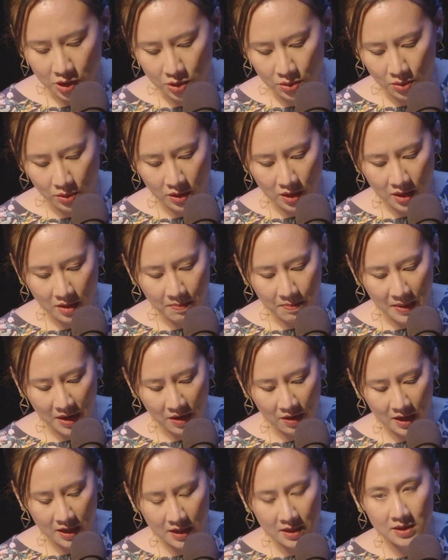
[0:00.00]
a story
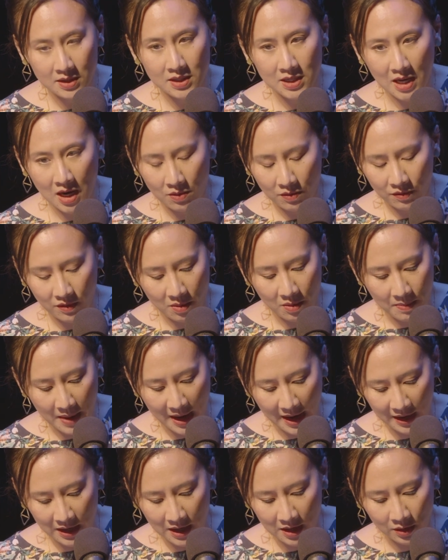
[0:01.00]
buried in styrofoam
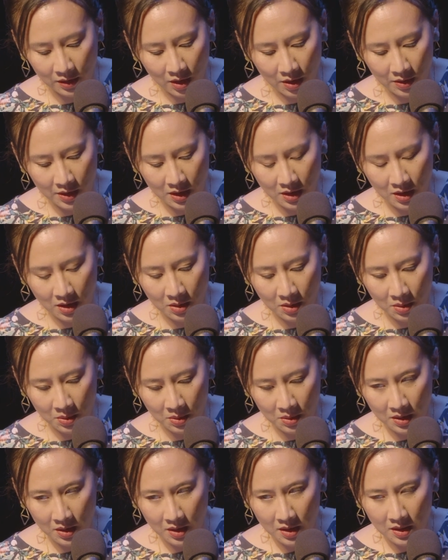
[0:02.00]
packing long
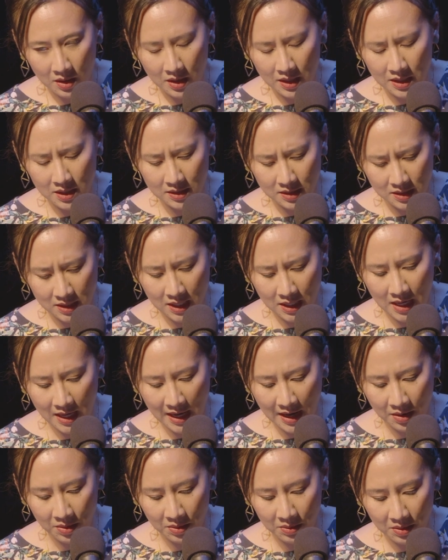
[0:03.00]
ago that he's
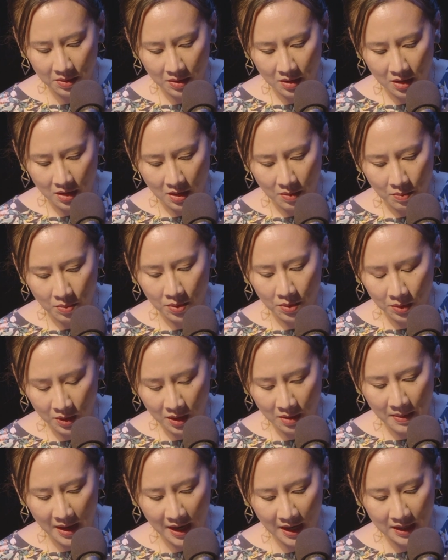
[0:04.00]
digging out,
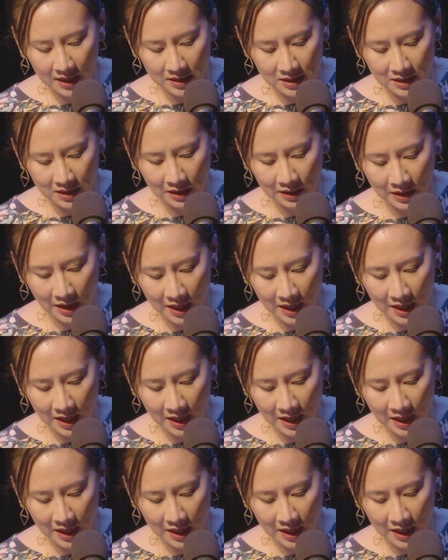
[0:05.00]
pulling back into